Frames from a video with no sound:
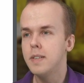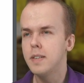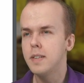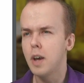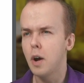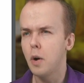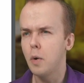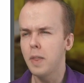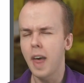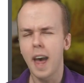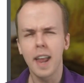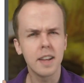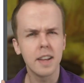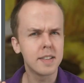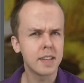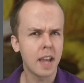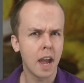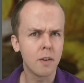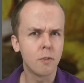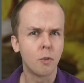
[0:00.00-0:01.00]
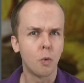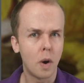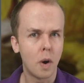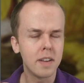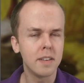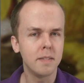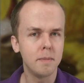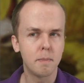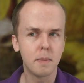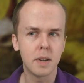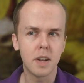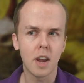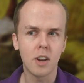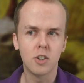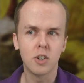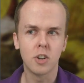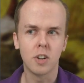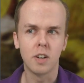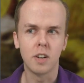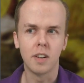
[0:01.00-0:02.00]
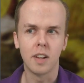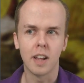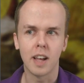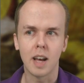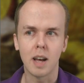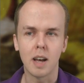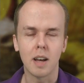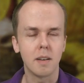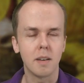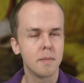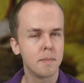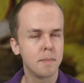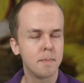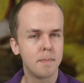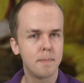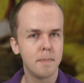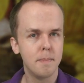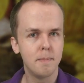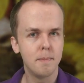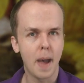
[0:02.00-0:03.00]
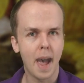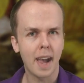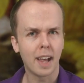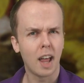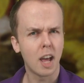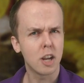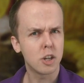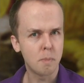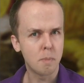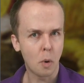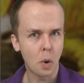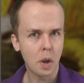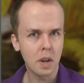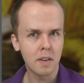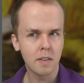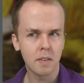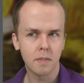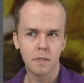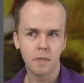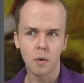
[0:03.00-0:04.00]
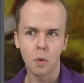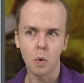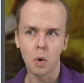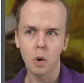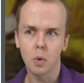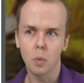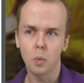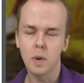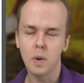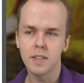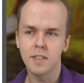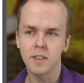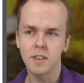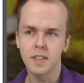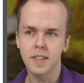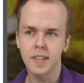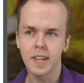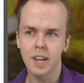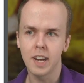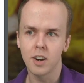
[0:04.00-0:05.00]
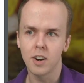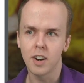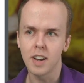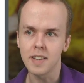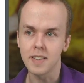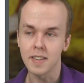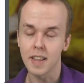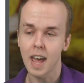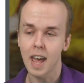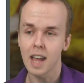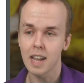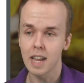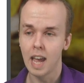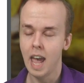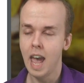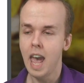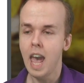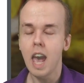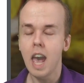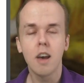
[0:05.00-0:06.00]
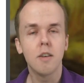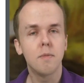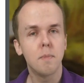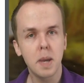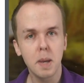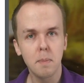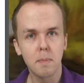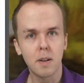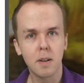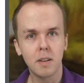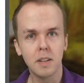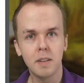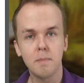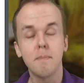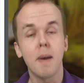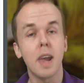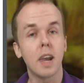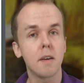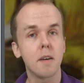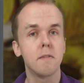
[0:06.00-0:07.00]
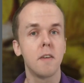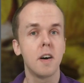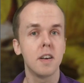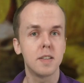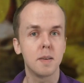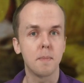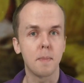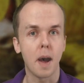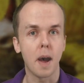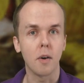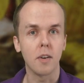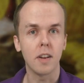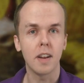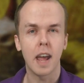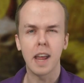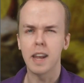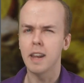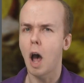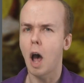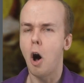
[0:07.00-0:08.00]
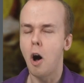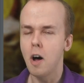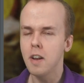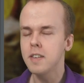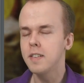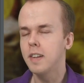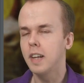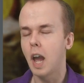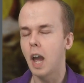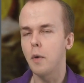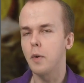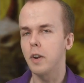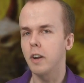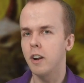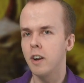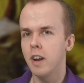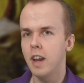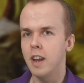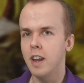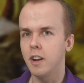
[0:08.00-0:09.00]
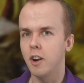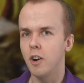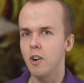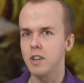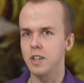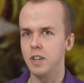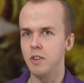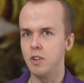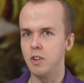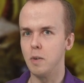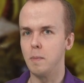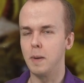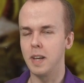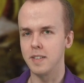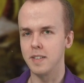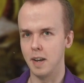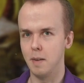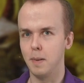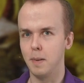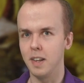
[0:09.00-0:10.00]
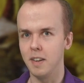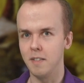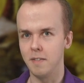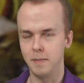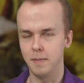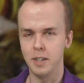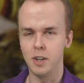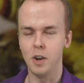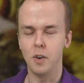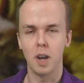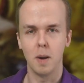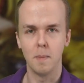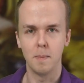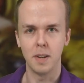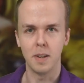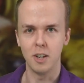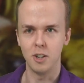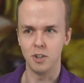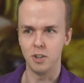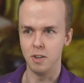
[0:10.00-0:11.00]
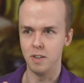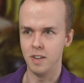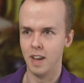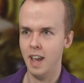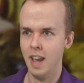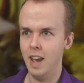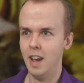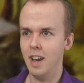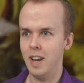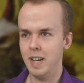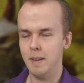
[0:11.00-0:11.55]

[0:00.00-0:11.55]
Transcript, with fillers: So that is kind of one potential backlash point for Wizards here, is that if people make a fuss about it, and honestly I would encourage you to, because I believe, you know, companies should